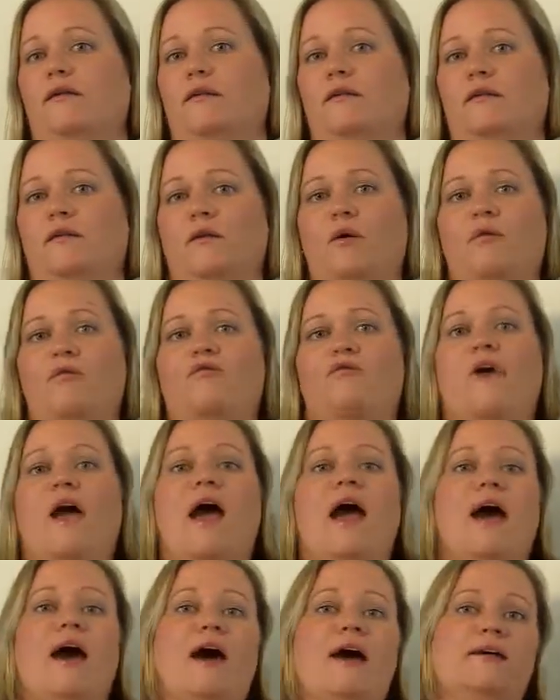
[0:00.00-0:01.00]
low
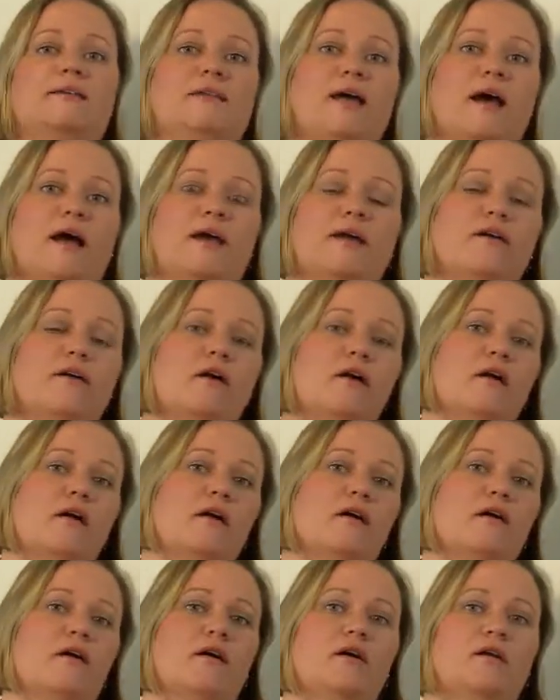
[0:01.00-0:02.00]
fat, high
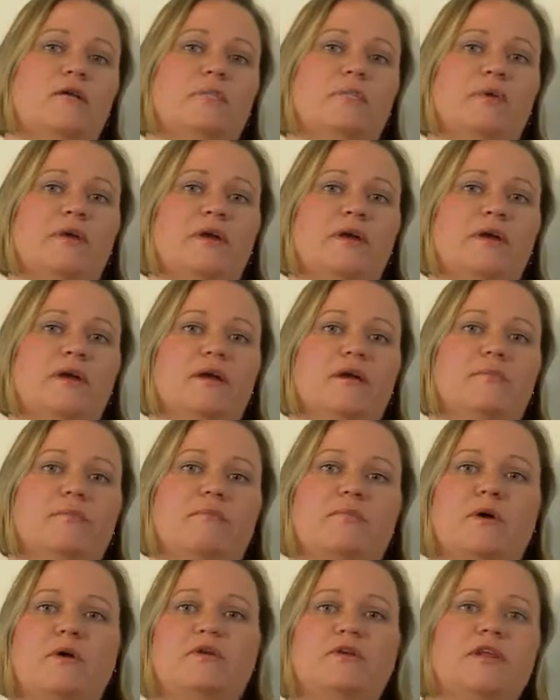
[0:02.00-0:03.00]
carb,
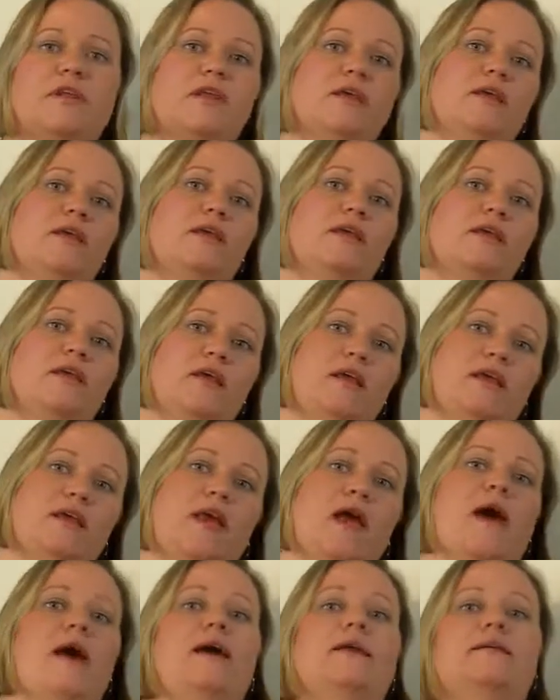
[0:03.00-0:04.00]

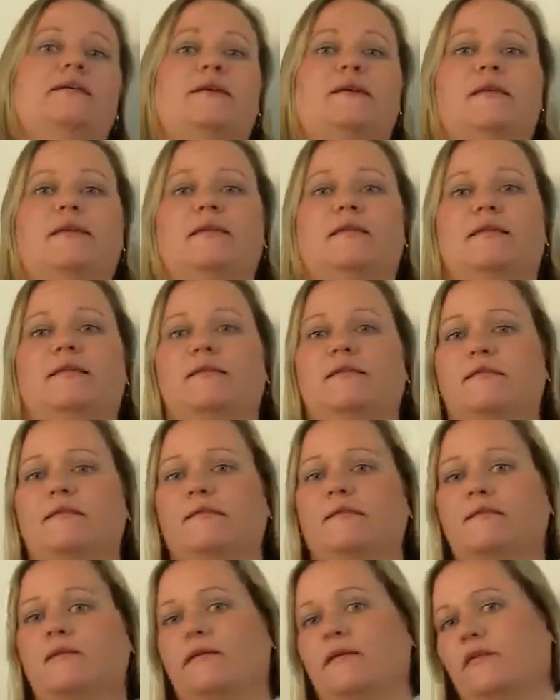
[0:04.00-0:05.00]
protein,
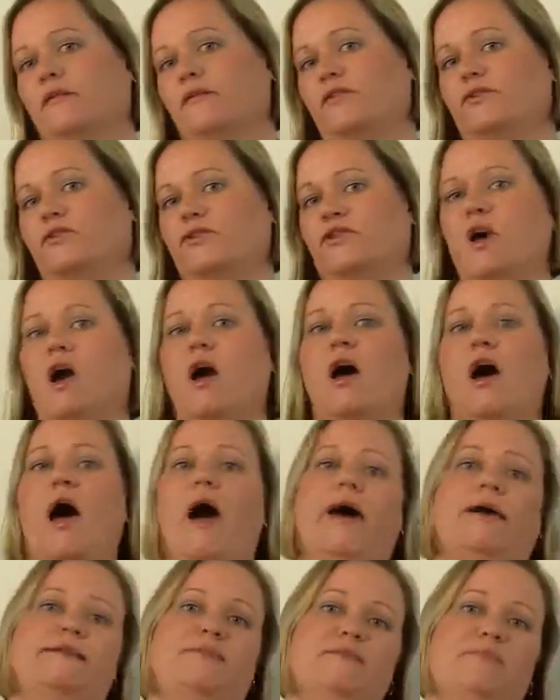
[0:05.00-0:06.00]
Atkins,
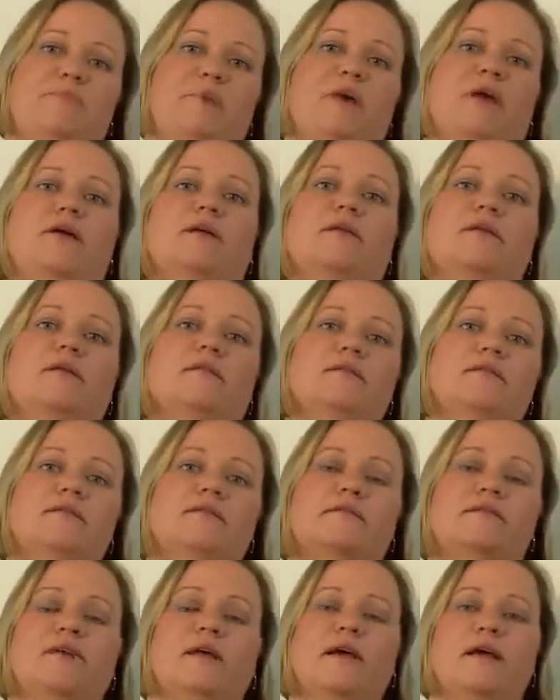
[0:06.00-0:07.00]
shots,
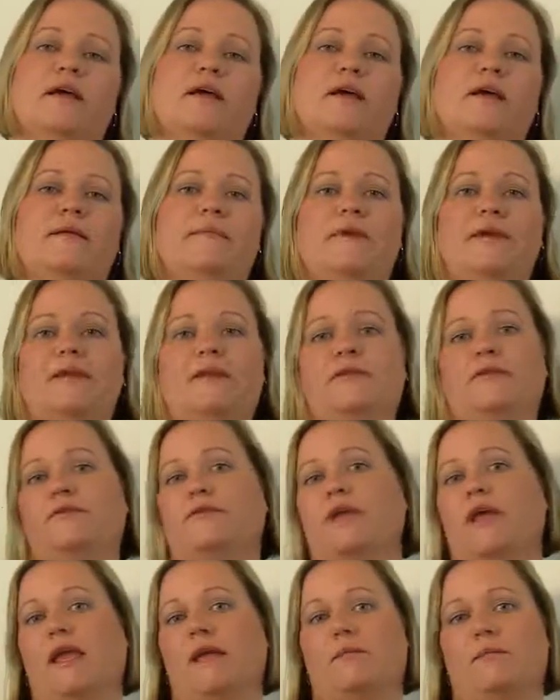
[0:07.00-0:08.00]
pills, I mean
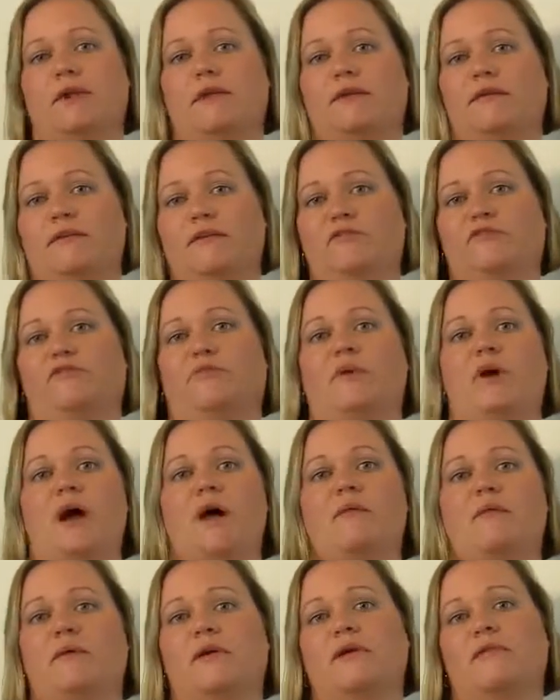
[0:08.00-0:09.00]
you name it, you've
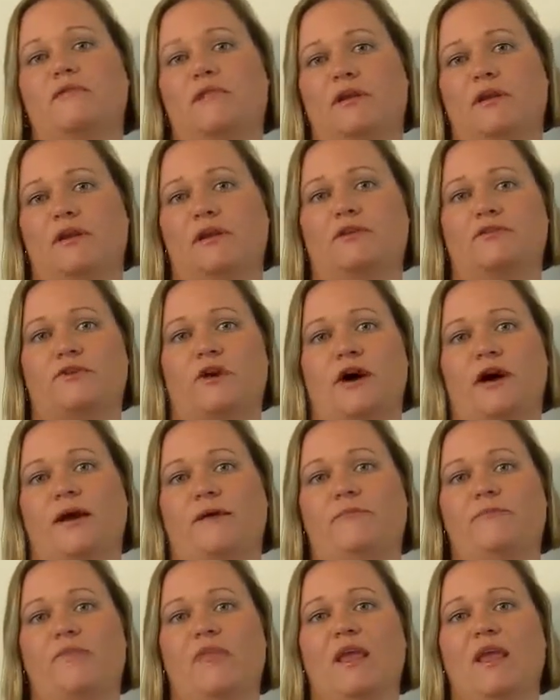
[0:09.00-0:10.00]
probably given it a
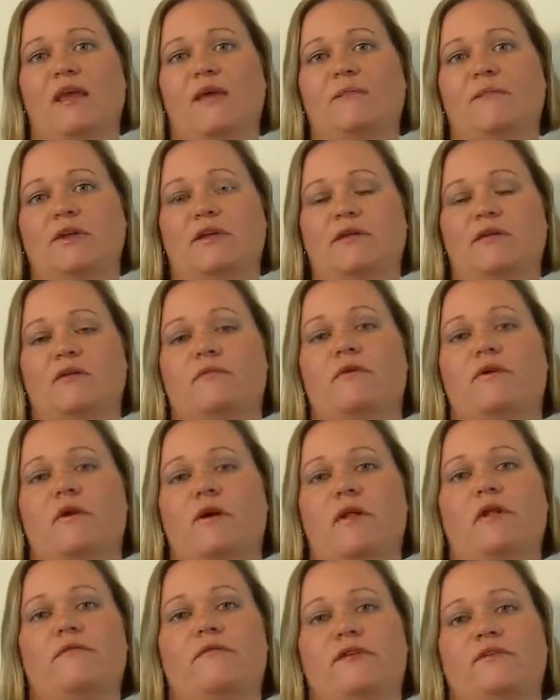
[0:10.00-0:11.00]
try. But you know what
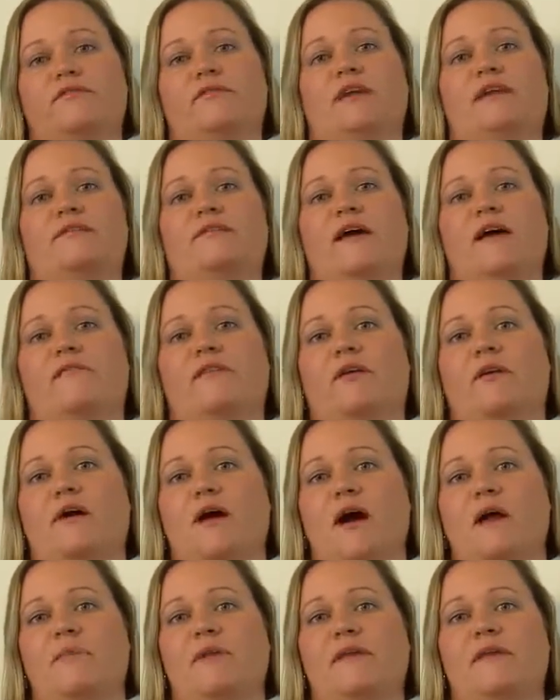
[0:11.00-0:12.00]
all of those things have in
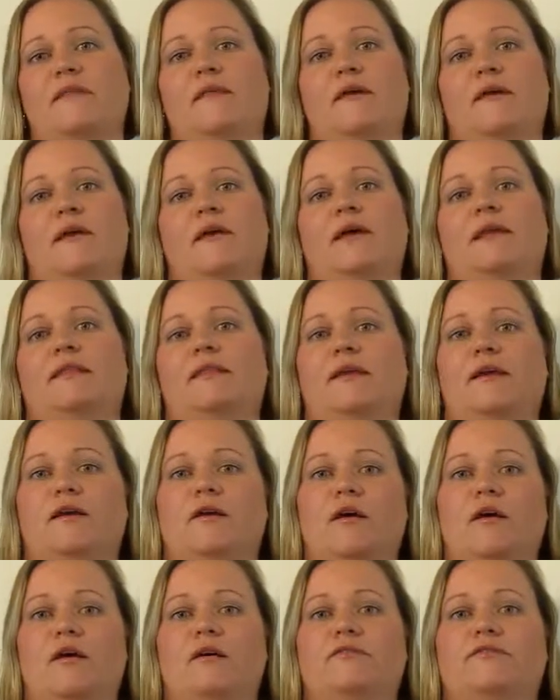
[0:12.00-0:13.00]
common? They
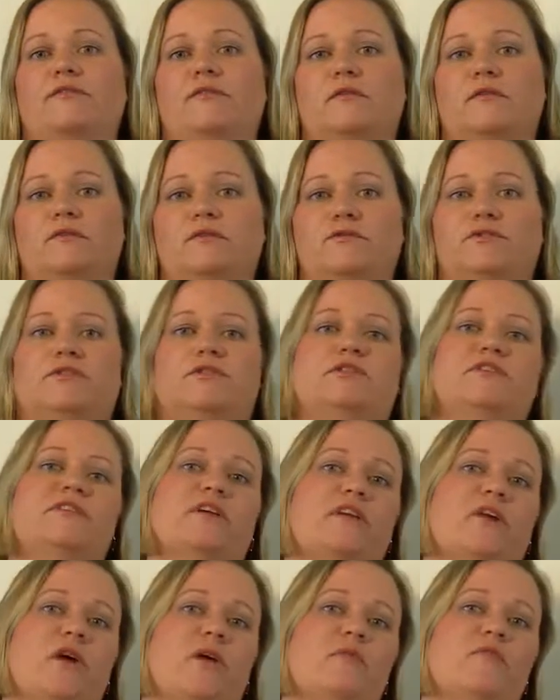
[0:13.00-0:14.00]
are all solutions
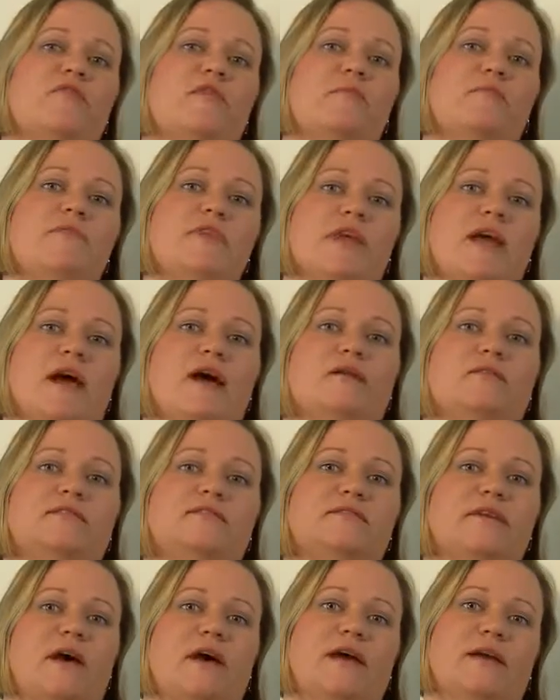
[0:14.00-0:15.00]
that come from the
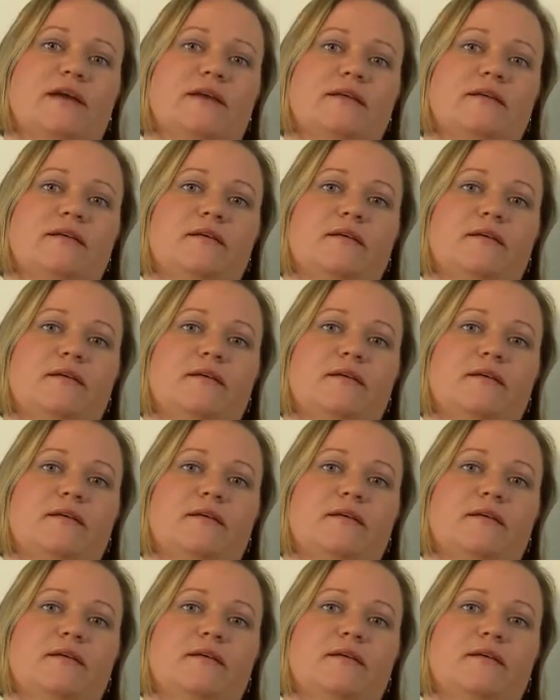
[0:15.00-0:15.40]
outside